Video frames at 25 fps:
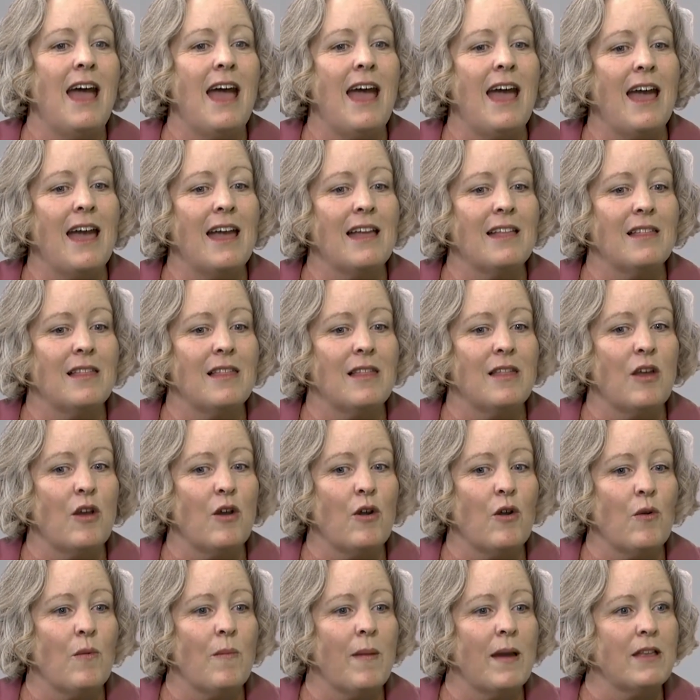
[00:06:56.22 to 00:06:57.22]
And
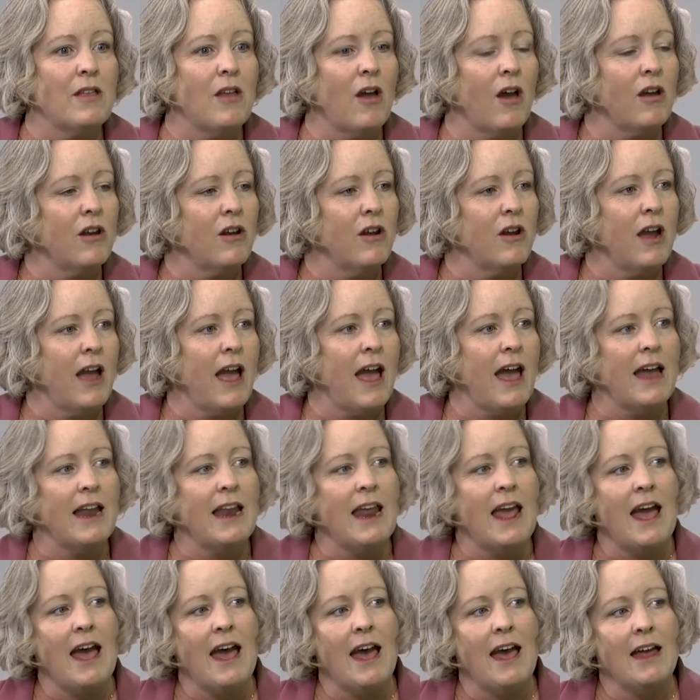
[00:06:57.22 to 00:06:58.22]
so my daughter
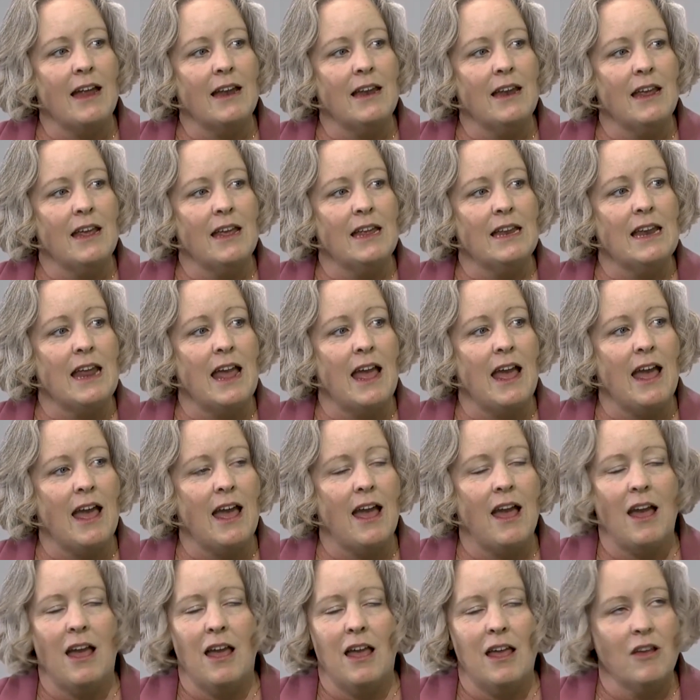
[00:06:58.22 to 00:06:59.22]
had an
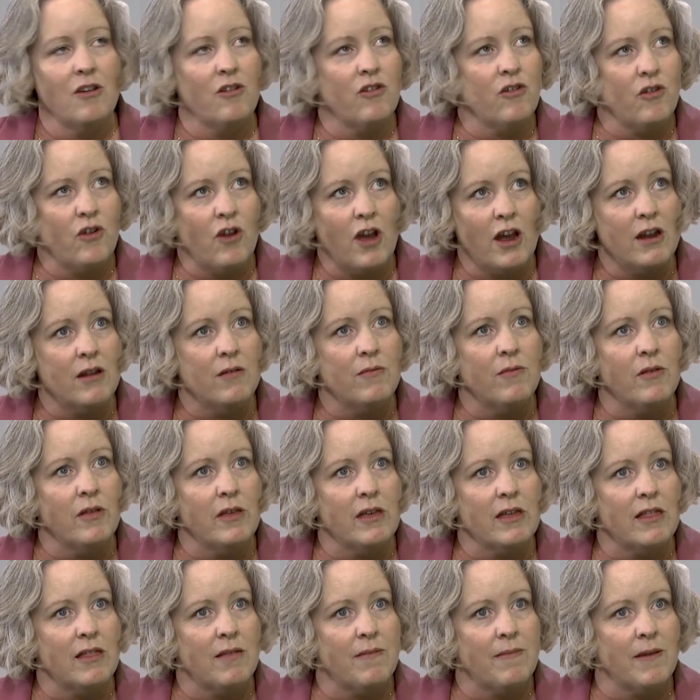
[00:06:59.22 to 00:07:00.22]

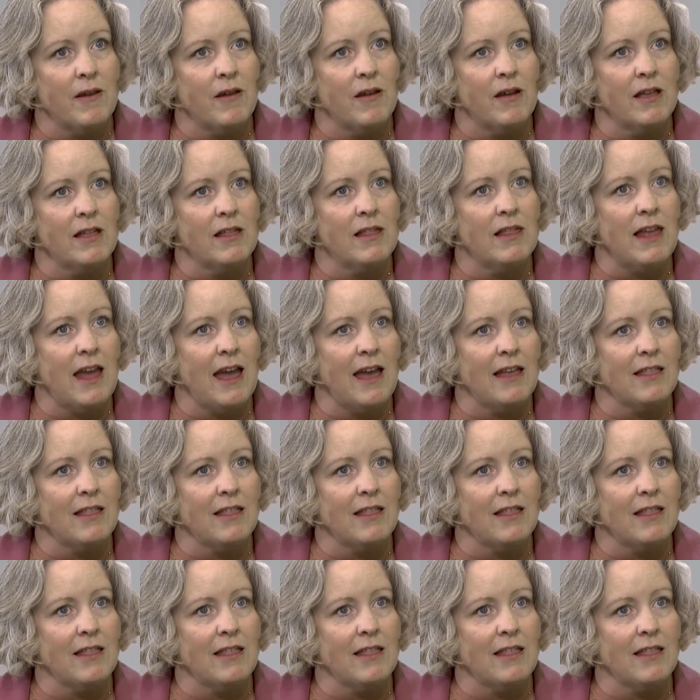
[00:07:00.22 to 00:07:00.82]
incredible experience